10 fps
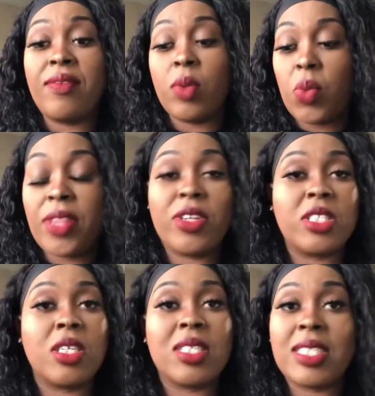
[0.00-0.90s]
whether it's
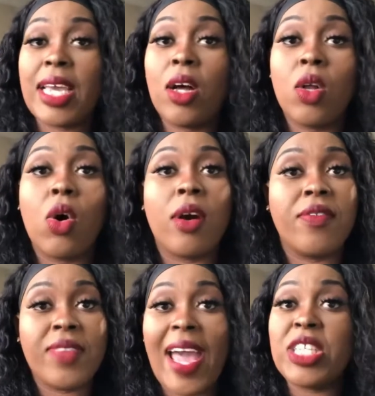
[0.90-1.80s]
a sale or a
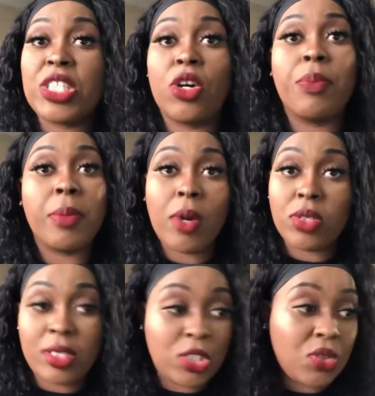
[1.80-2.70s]
flash sale or
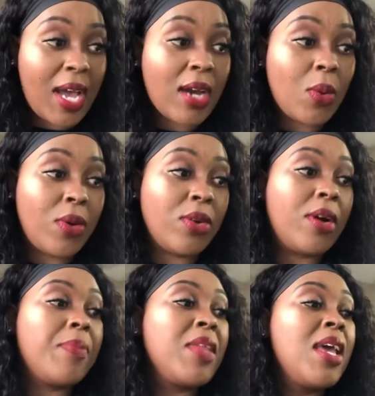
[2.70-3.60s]
promotion that you got going
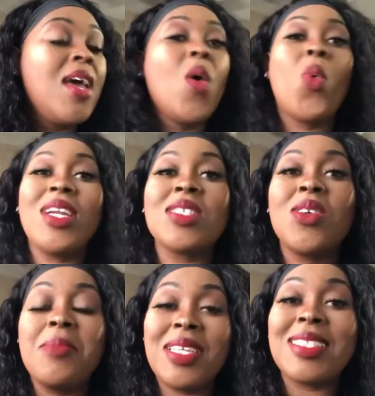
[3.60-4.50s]
on. What is going
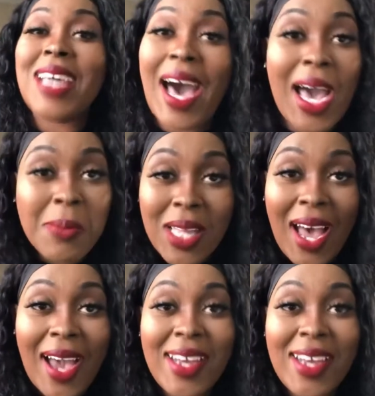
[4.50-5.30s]
to be the timeline?